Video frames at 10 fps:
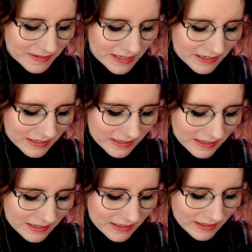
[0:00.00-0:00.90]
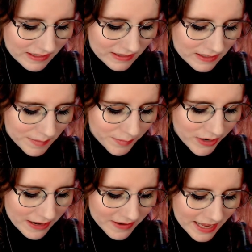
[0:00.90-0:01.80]
of it to the
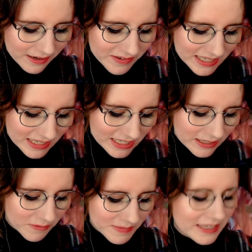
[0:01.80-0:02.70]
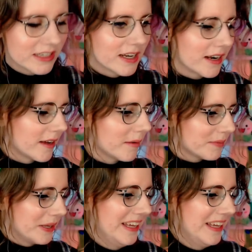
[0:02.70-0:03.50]
point where Lewis actually told me to shut up